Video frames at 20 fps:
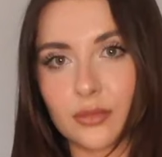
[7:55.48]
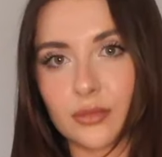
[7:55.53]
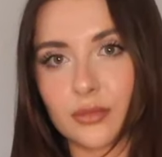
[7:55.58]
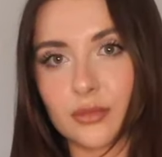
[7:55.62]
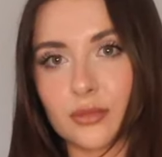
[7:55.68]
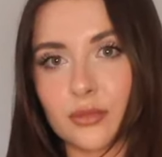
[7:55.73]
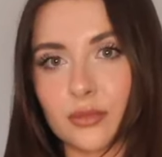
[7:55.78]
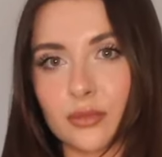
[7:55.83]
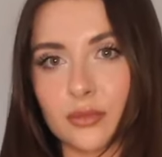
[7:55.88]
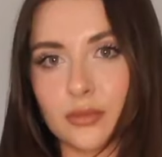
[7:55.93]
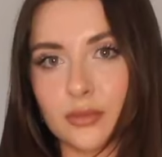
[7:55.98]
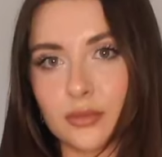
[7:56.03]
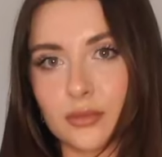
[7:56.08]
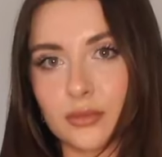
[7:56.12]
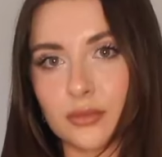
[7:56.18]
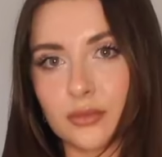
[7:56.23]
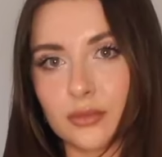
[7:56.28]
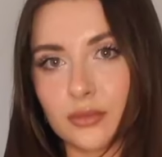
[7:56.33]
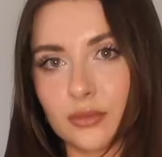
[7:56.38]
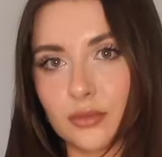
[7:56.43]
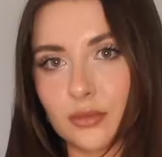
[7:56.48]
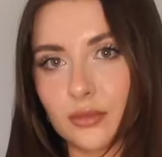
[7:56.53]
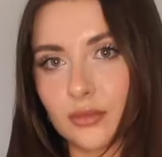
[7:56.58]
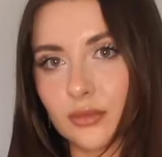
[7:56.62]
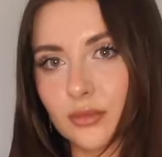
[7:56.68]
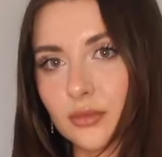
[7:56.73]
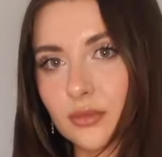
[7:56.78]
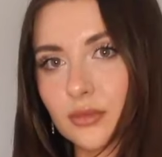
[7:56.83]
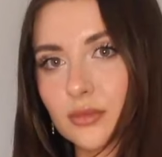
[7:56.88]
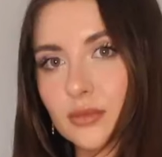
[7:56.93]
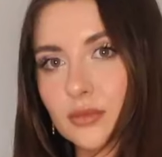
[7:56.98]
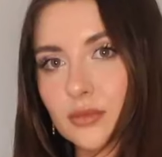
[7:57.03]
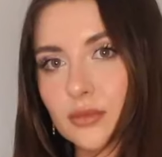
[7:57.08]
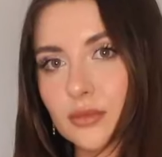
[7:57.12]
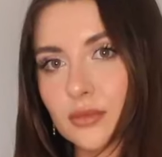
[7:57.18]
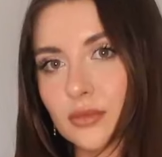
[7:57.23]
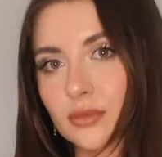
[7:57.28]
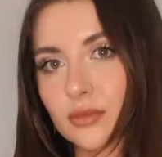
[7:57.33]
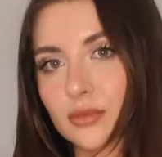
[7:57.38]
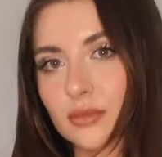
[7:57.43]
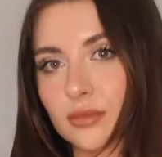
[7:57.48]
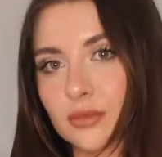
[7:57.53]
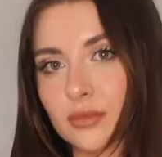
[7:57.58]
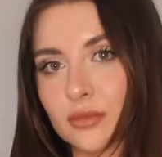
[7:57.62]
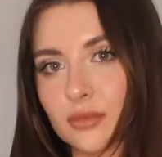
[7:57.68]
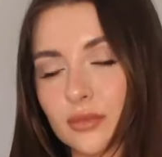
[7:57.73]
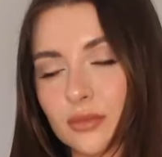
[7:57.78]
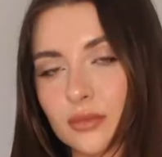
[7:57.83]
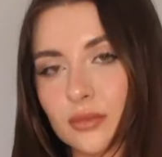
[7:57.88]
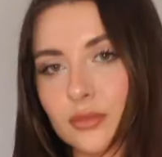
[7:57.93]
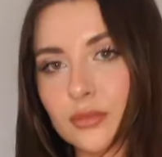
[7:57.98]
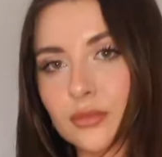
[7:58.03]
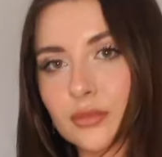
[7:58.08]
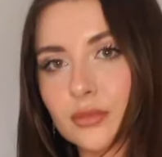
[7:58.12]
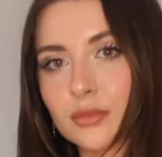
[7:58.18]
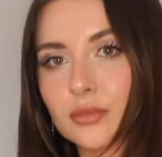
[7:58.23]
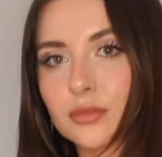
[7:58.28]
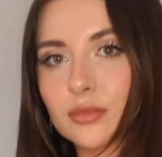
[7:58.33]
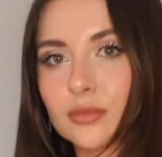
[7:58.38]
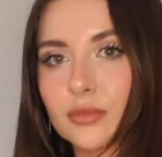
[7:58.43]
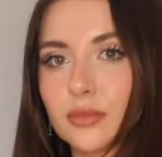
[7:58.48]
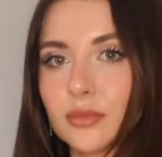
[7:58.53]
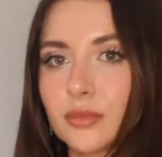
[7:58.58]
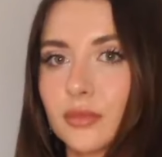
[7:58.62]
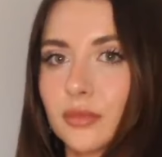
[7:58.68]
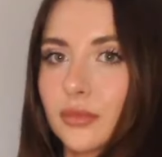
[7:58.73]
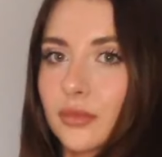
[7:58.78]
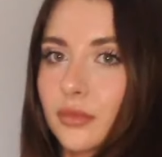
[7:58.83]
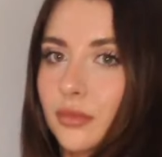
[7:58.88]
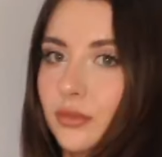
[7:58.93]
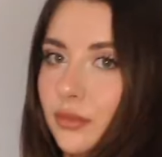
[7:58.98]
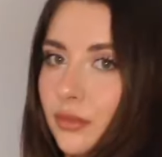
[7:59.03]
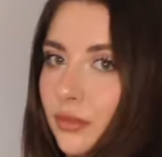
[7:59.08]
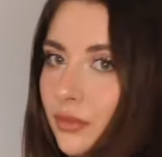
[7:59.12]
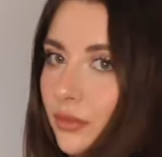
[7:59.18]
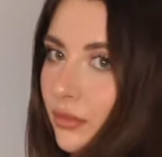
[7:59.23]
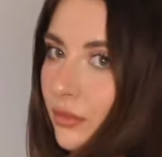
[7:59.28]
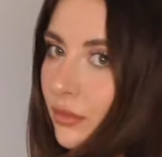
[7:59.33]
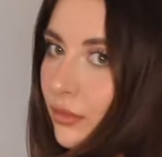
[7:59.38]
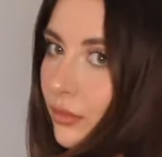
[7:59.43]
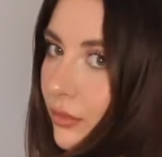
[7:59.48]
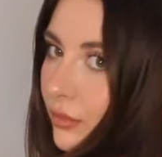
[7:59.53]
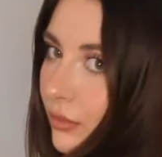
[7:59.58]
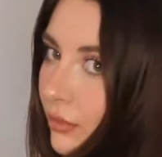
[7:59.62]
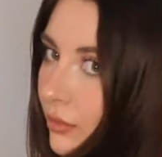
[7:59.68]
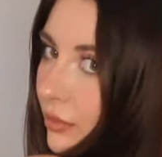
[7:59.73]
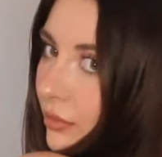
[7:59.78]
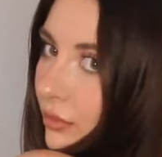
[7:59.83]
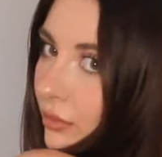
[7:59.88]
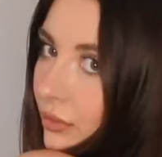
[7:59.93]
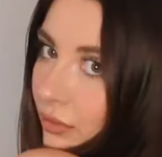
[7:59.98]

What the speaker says: [no speech]